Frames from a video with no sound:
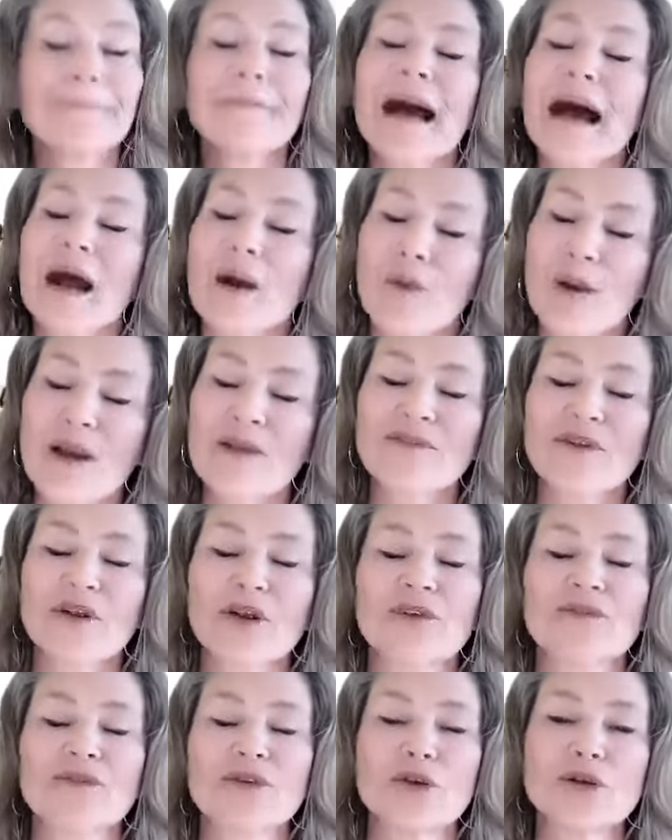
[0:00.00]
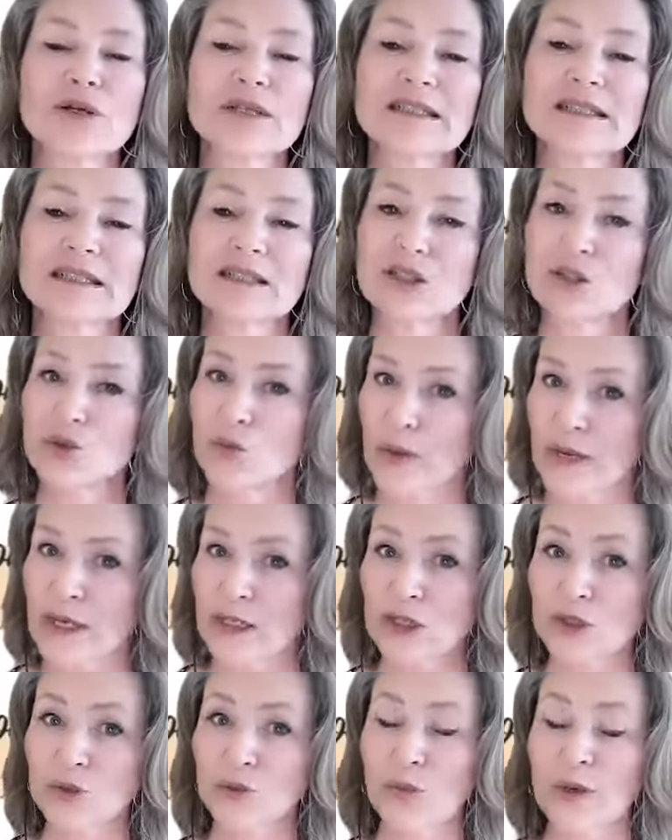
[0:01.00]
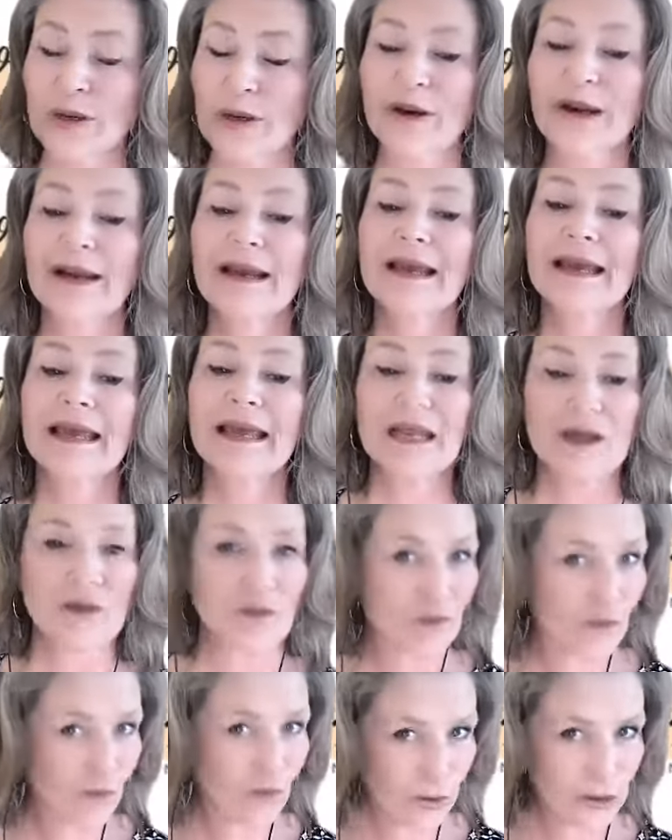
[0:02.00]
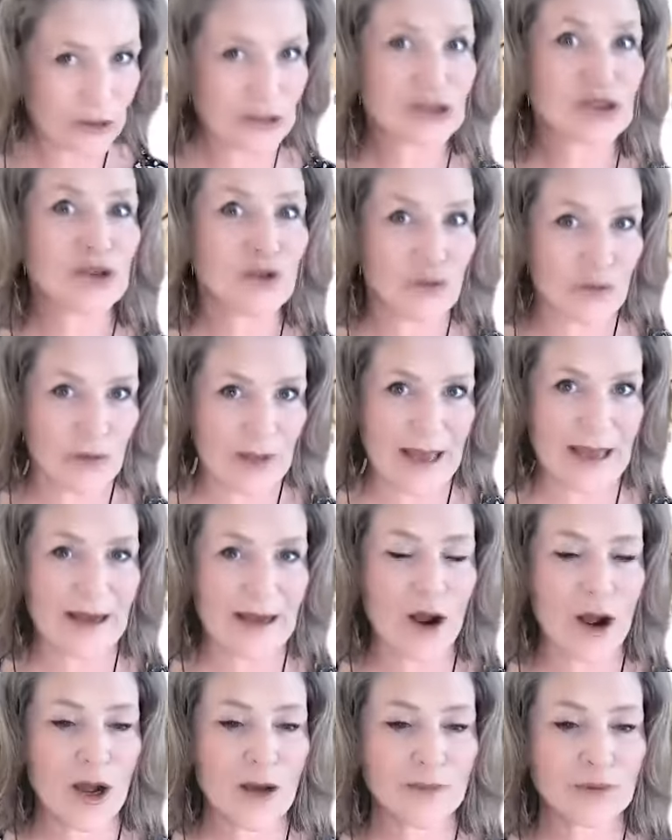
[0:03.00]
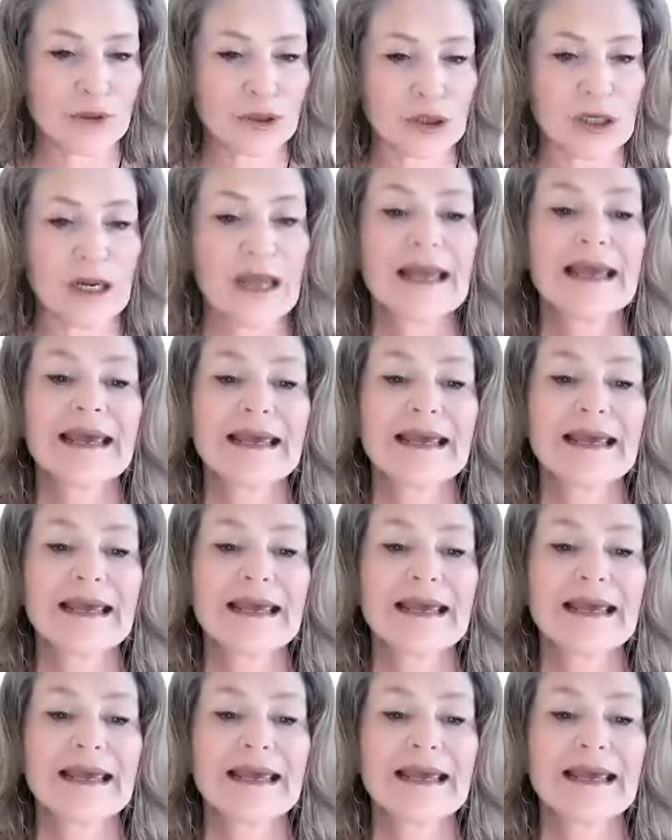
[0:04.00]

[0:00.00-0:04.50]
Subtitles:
However, if you're in a situation where it affords you that option,